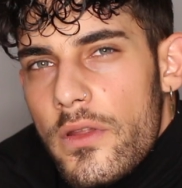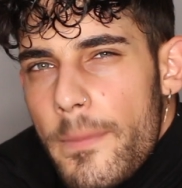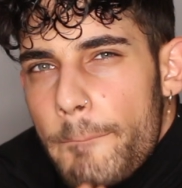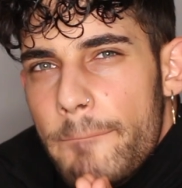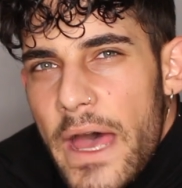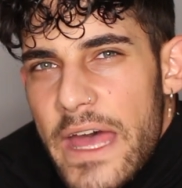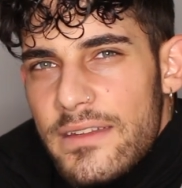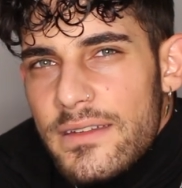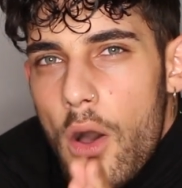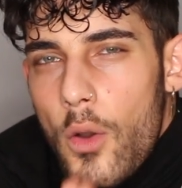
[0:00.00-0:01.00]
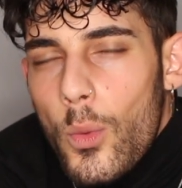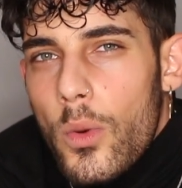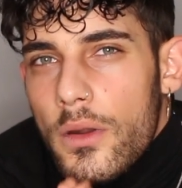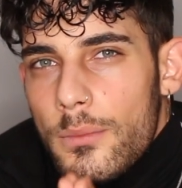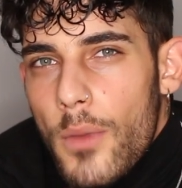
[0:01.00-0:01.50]
the best
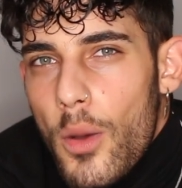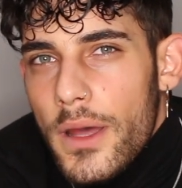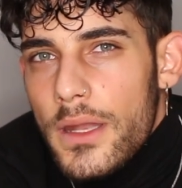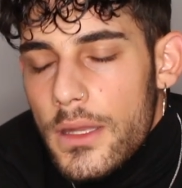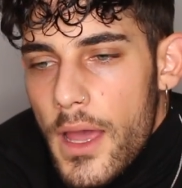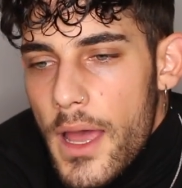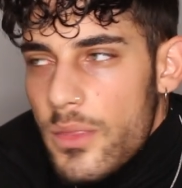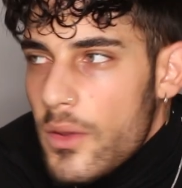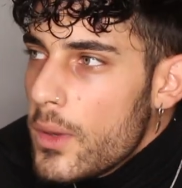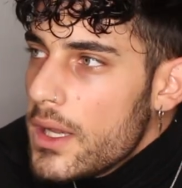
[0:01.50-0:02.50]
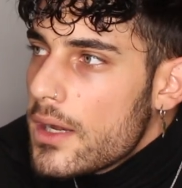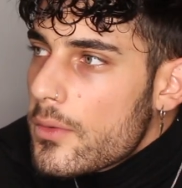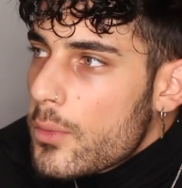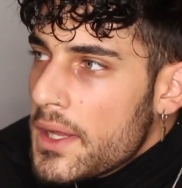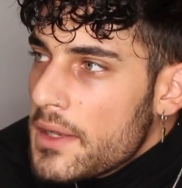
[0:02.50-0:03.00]
awkward moment and the winner
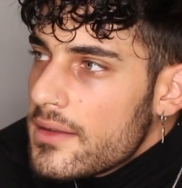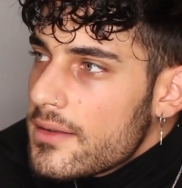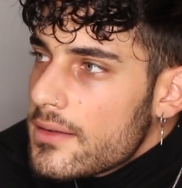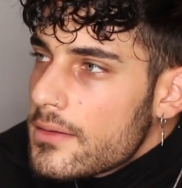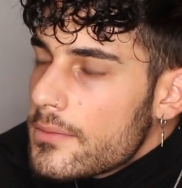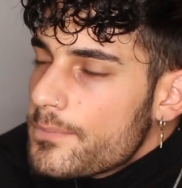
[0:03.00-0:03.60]
wins.